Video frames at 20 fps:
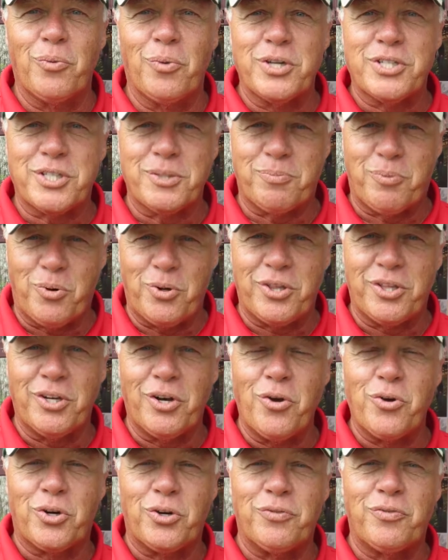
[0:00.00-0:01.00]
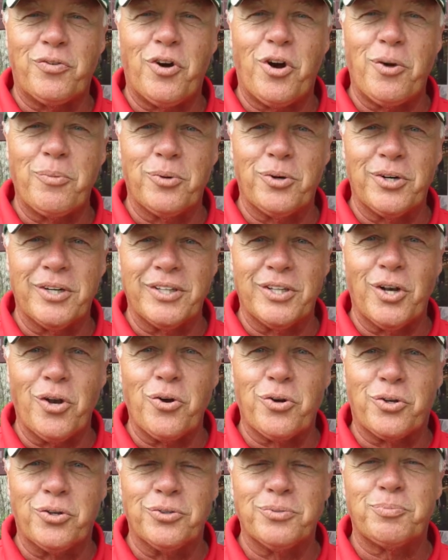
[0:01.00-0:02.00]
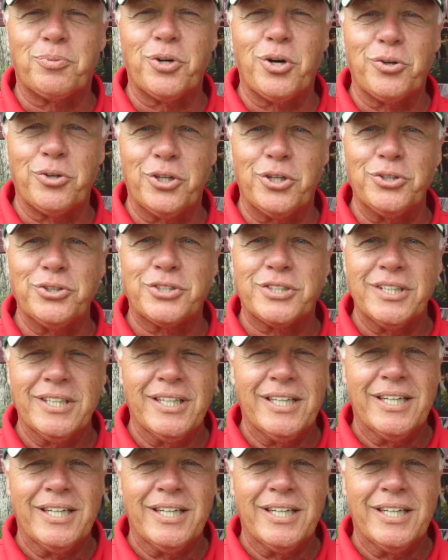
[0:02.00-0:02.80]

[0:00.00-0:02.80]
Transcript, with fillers: We support the local farmer and local produce,